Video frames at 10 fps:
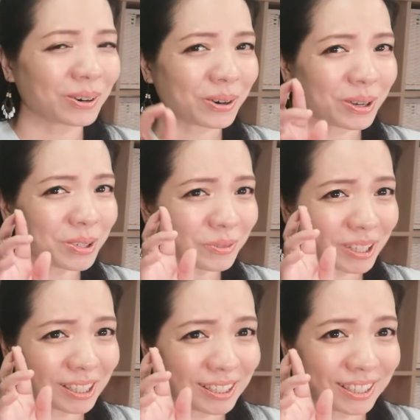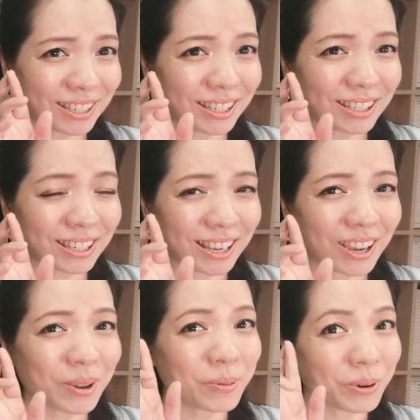Cross fingers,
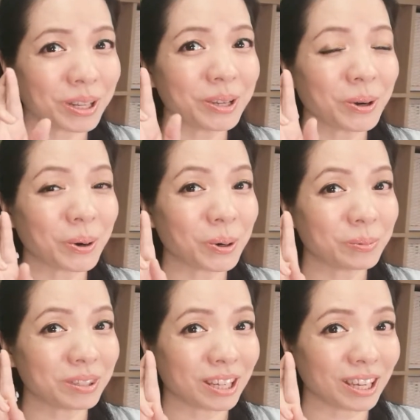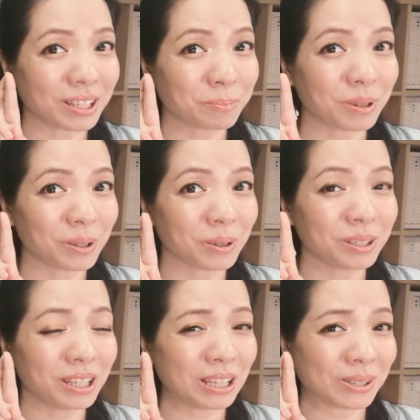I really hope that
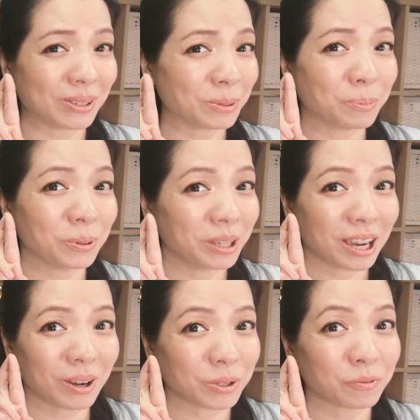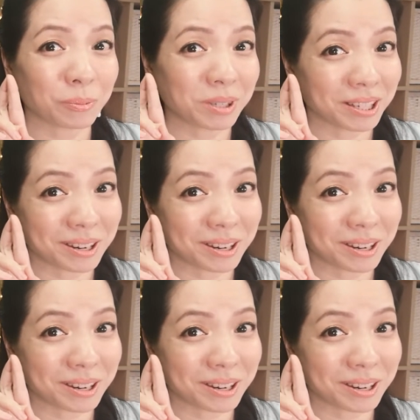Milani is not pulling out from